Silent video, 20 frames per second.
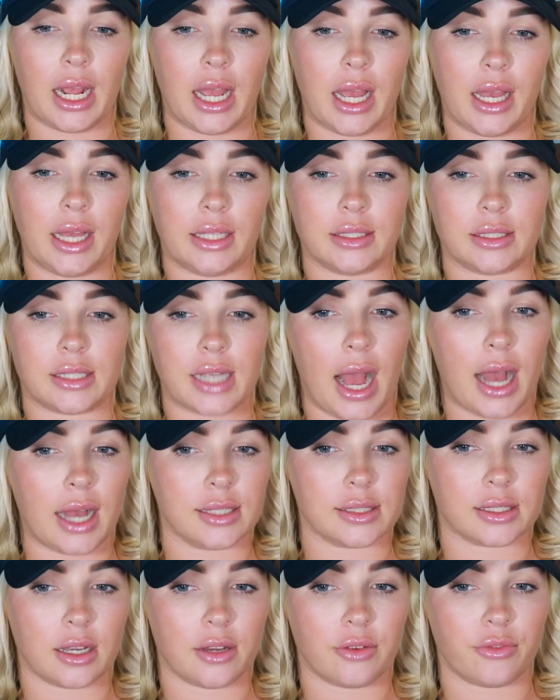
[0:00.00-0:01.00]
And
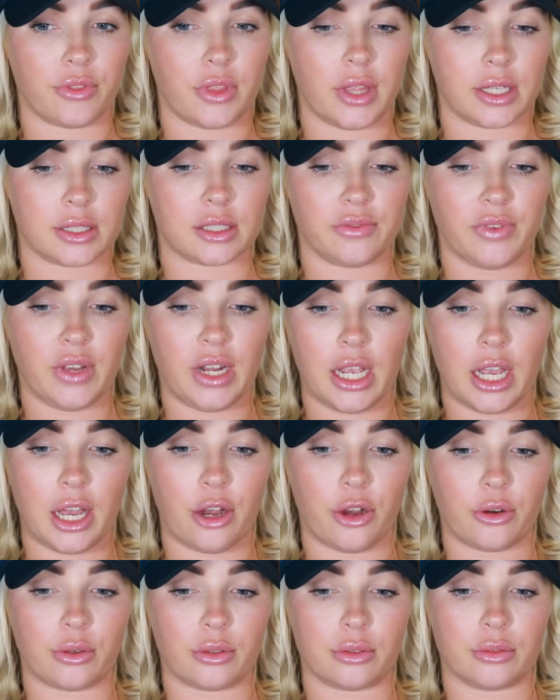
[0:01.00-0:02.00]
as of this
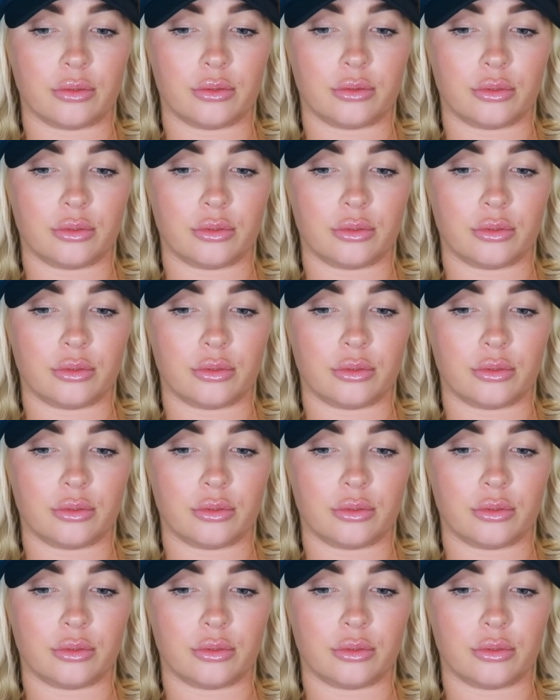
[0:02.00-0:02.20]
video,